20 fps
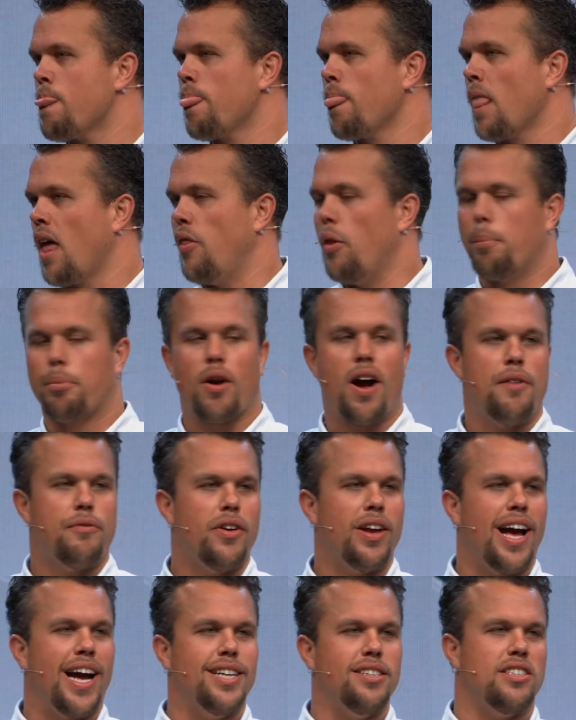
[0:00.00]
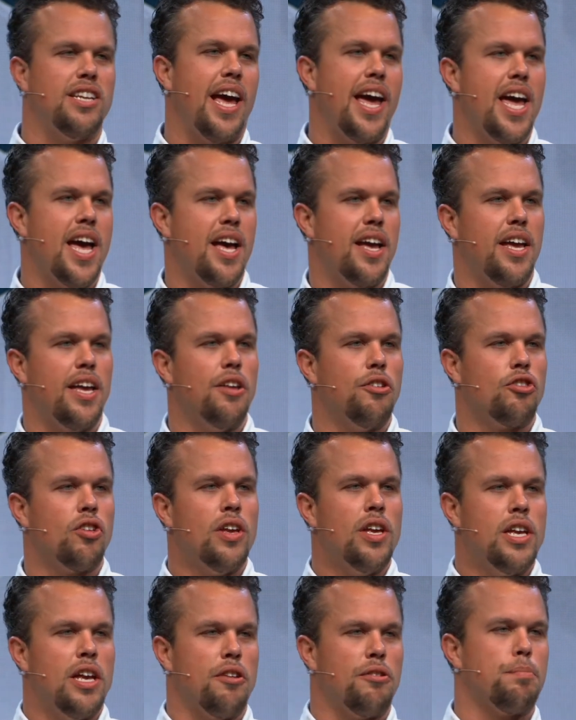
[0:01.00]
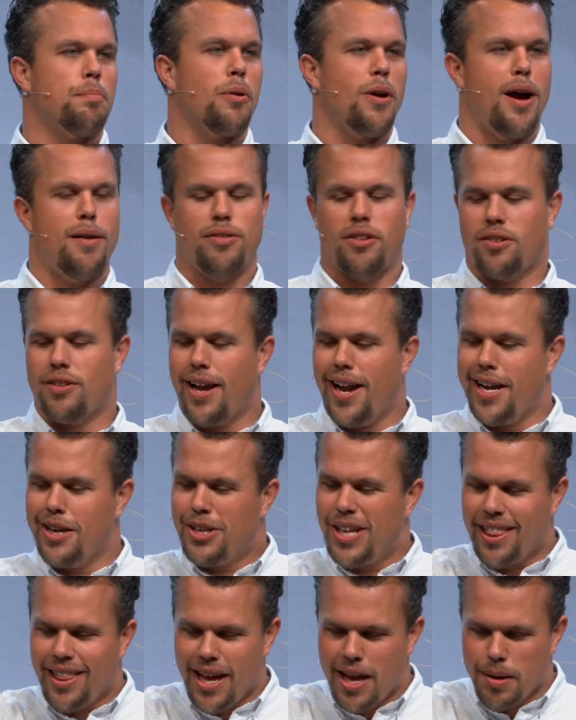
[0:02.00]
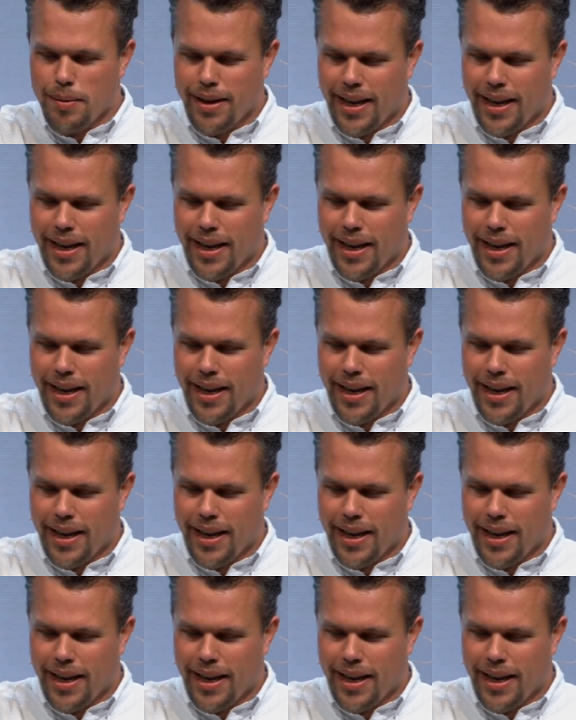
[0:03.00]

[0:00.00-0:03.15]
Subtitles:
And the prophet Isaiah is prophesying to them,